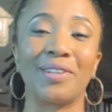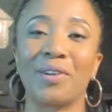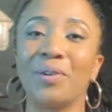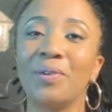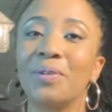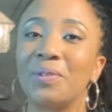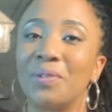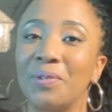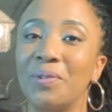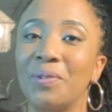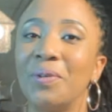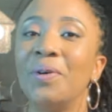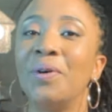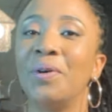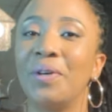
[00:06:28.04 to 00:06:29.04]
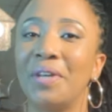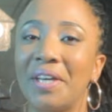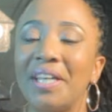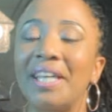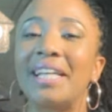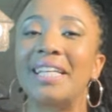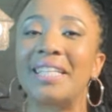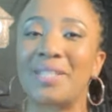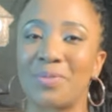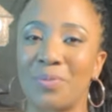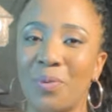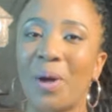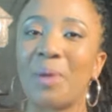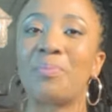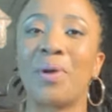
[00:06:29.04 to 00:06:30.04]
You know, it is
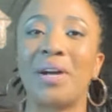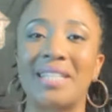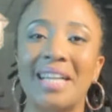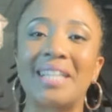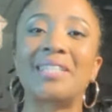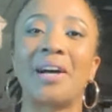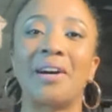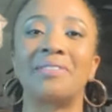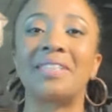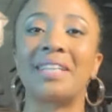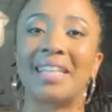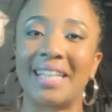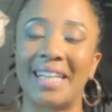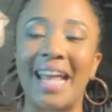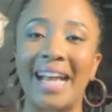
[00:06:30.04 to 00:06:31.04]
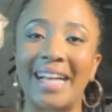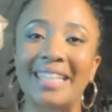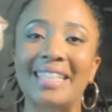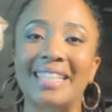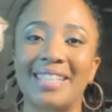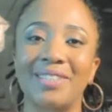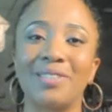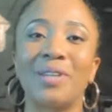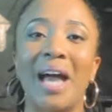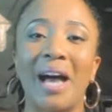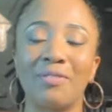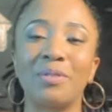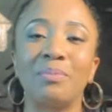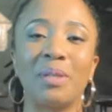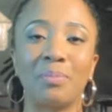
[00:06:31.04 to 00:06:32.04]
one project after the next. You
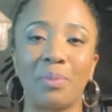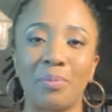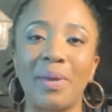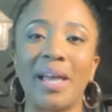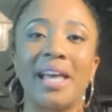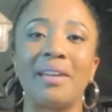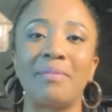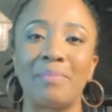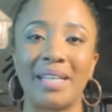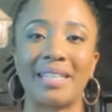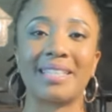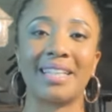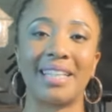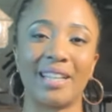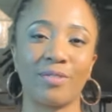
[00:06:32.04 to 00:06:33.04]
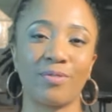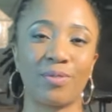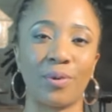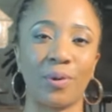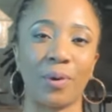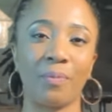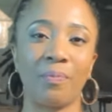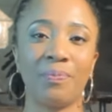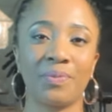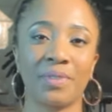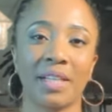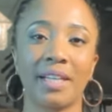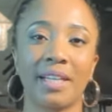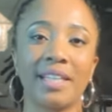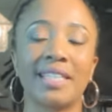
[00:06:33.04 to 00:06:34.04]
have to be prepared mentally for
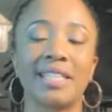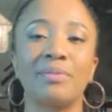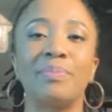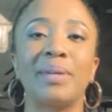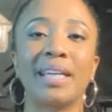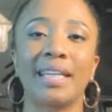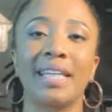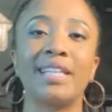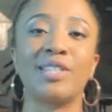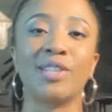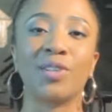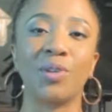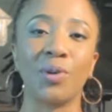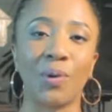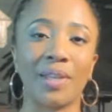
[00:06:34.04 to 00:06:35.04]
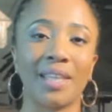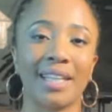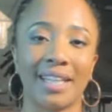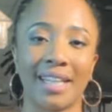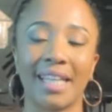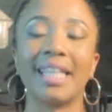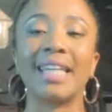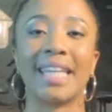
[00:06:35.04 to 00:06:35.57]
it being less secure than a